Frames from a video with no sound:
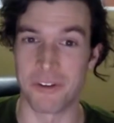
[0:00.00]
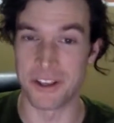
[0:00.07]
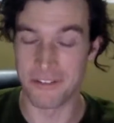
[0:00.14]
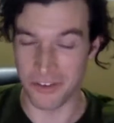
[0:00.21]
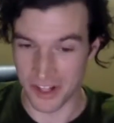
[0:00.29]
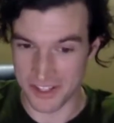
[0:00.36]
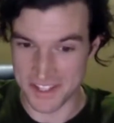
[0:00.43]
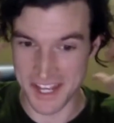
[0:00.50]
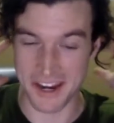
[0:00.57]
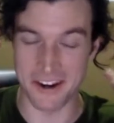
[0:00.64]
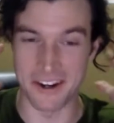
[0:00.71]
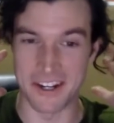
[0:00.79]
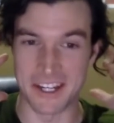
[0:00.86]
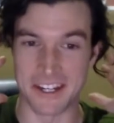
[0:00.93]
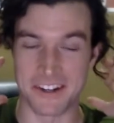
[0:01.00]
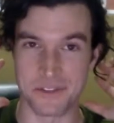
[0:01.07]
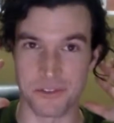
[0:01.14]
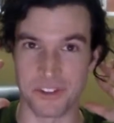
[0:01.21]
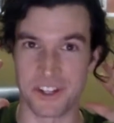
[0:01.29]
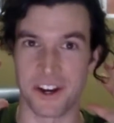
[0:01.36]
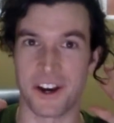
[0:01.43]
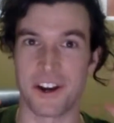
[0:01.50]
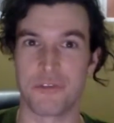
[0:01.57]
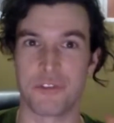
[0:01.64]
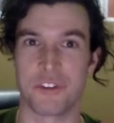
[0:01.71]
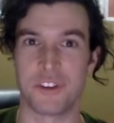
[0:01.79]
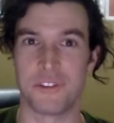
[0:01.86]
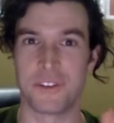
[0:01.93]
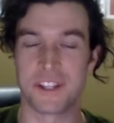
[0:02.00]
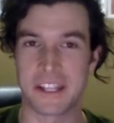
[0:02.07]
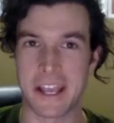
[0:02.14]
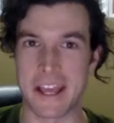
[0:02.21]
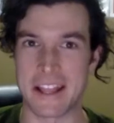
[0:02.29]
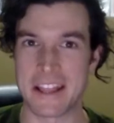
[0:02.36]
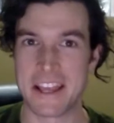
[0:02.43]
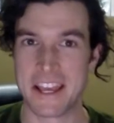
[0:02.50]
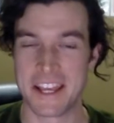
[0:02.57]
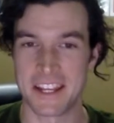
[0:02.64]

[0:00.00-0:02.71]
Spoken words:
when you have all this hair here, it's really hard for you to get